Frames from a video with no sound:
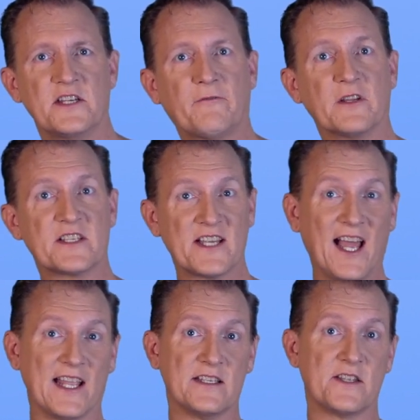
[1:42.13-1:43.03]
different
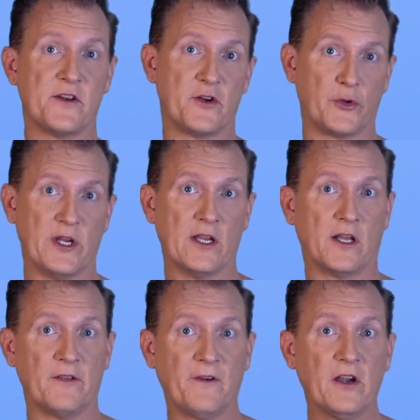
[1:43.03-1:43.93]
size than a degree
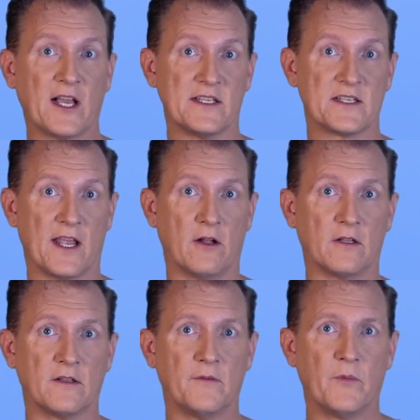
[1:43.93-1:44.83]
on the Fahrenheit scale.